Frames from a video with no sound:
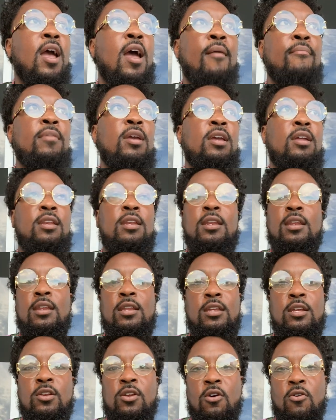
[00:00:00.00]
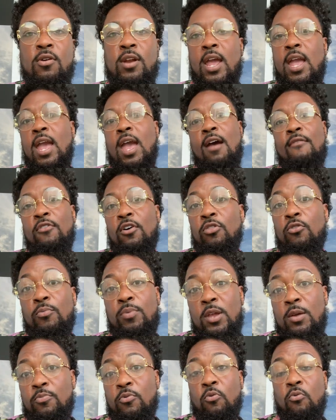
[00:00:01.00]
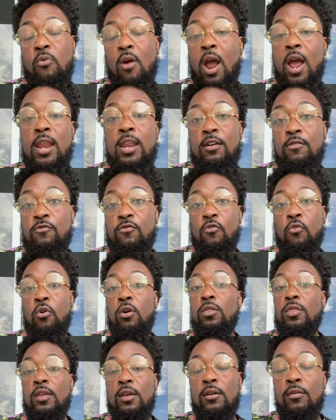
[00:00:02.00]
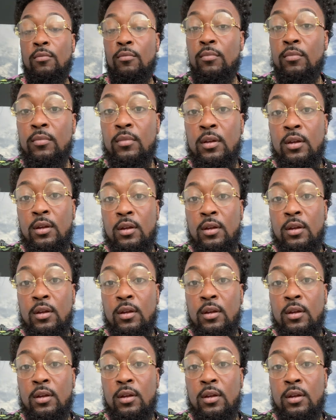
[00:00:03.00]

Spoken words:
I mean, and they have other people writing for them.